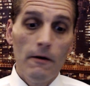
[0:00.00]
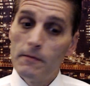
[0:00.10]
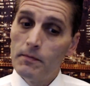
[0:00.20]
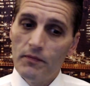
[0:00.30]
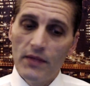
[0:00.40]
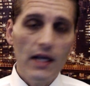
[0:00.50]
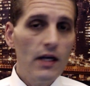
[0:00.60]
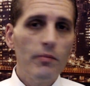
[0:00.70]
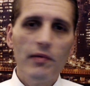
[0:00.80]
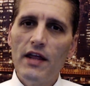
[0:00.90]
They're going to play
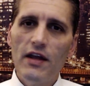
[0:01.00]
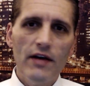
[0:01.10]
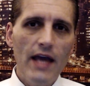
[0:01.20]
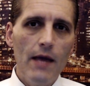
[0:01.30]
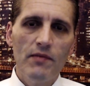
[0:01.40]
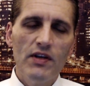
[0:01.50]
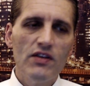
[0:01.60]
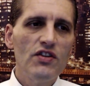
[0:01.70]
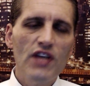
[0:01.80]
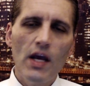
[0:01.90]
their game. This is
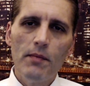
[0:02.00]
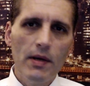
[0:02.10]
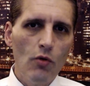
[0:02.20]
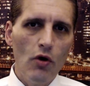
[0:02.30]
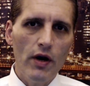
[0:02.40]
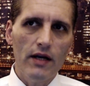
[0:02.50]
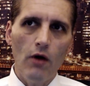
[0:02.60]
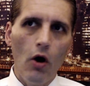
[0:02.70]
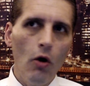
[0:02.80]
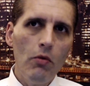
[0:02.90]
JP Morgan,
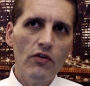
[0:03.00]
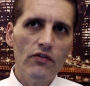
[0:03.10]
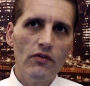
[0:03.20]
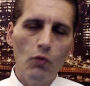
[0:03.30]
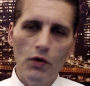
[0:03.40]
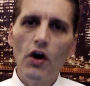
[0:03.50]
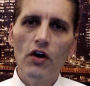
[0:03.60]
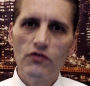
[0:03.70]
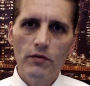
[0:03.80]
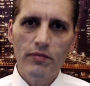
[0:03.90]
almost 100%
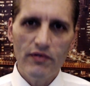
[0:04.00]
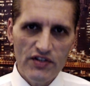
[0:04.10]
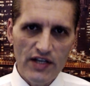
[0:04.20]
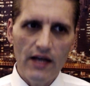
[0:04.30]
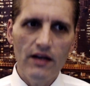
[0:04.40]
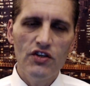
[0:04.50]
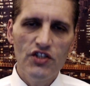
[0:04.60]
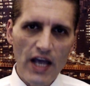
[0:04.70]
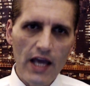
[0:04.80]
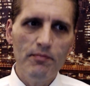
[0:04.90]

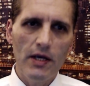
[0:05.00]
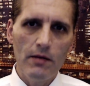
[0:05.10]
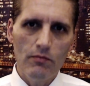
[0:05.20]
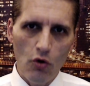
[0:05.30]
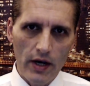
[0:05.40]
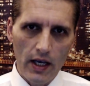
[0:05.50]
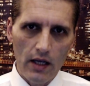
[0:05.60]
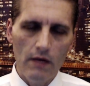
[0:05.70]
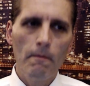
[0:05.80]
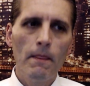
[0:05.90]
JP Morgan,
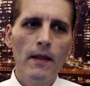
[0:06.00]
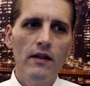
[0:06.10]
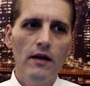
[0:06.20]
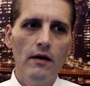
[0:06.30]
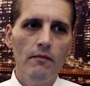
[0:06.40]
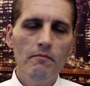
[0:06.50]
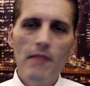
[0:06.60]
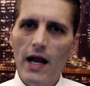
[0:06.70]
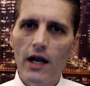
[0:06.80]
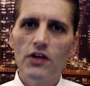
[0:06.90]
the mega
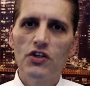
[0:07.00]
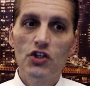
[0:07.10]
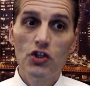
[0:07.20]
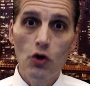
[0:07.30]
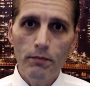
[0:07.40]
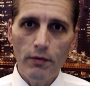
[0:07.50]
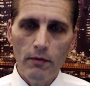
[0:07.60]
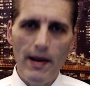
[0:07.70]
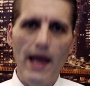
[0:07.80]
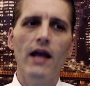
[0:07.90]
super
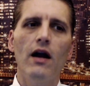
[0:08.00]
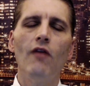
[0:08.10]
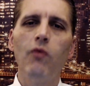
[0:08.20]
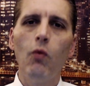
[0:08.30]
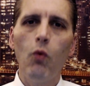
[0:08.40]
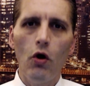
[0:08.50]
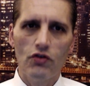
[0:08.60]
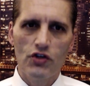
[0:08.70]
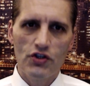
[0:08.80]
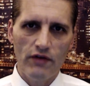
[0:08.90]
bank of Wall
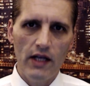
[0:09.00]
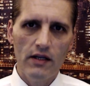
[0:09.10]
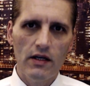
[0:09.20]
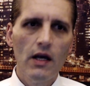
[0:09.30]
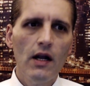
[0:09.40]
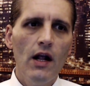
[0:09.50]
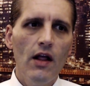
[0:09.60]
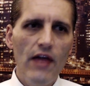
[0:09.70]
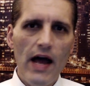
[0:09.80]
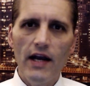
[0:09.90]
Street
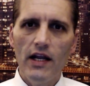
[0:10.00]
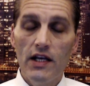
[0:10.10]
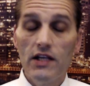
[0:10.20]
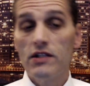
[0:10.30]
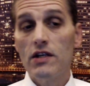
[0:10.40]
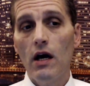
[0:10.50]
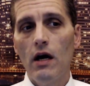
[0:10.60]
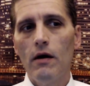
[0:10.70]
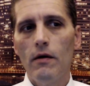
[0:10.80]
that is uh,